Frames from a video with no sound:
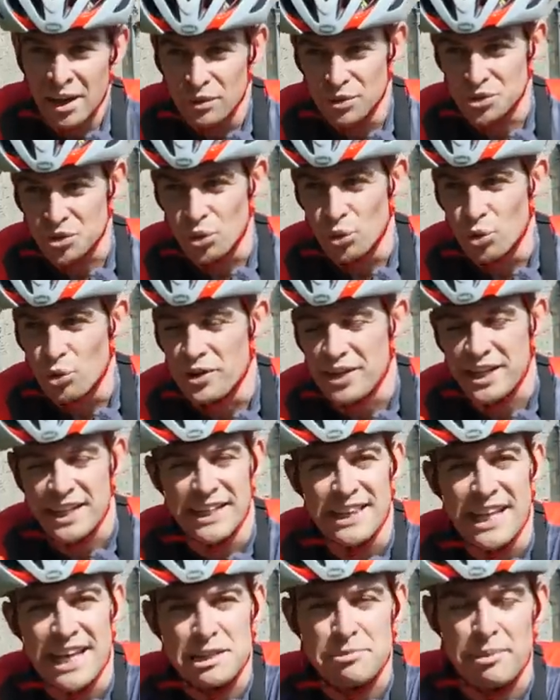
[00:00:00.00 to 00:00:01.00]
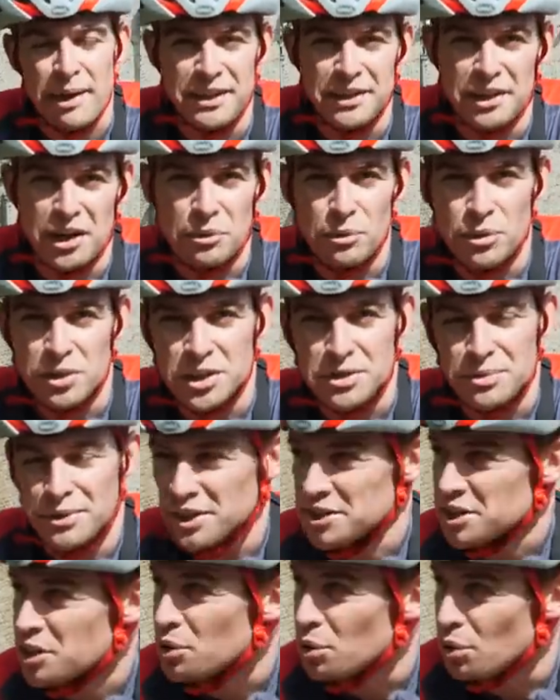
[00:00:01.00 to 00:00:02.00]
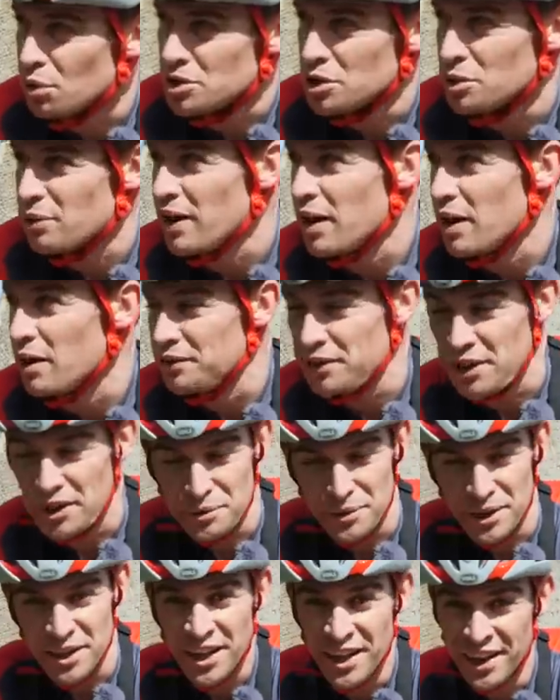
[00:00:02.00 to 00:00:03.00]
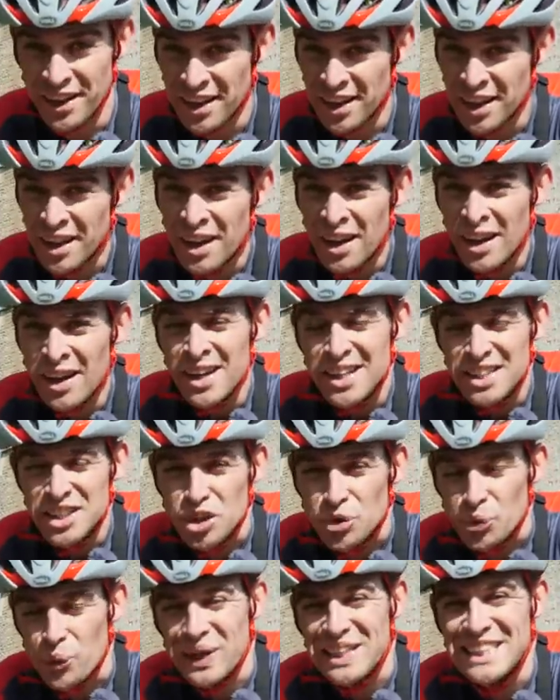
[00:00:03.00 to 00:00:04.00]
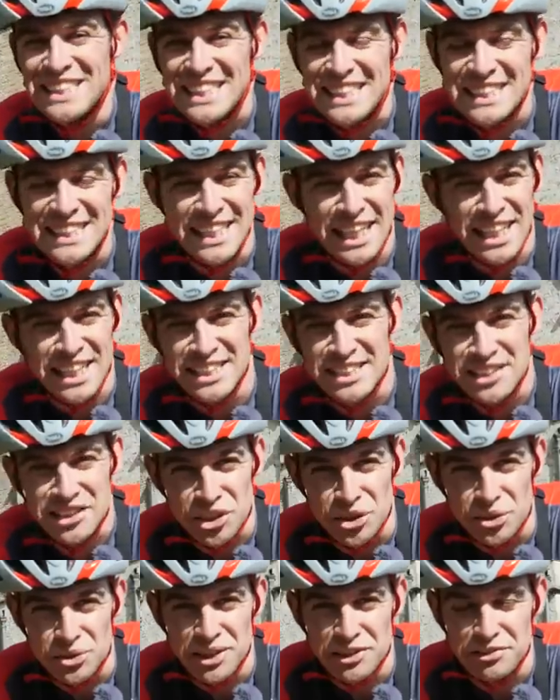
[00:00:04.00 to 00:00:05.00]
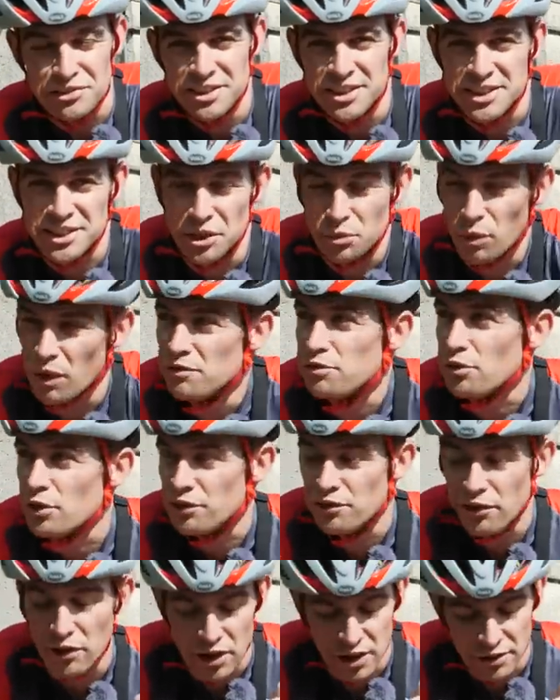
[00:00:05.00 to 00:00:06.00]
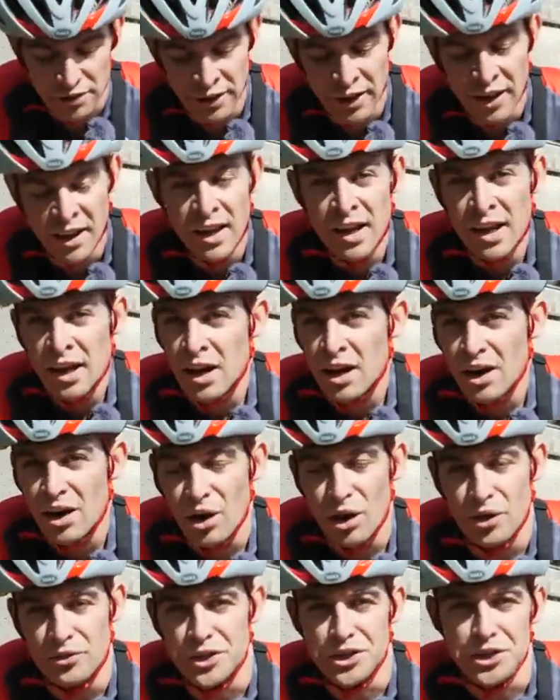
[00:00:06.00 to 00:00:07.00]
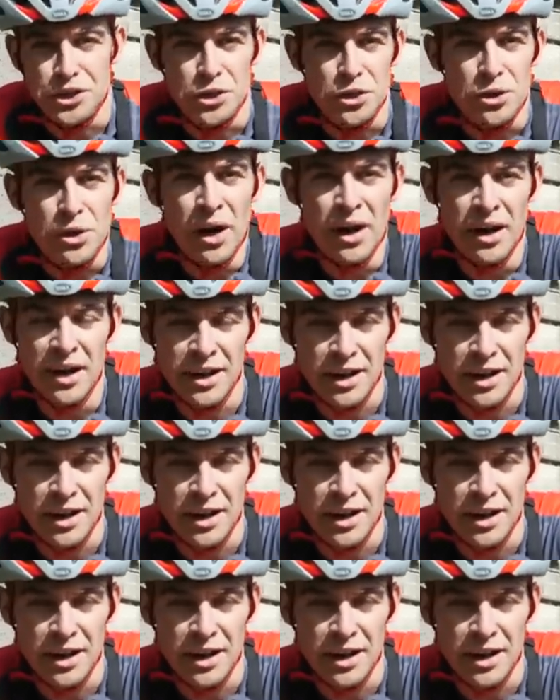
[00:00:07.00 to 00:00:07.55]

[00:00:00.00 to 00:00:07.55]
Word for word: was already in less pain than I was when I was a quarter of the way out on the other one. 20 seconds total difference. So 1:45 on the new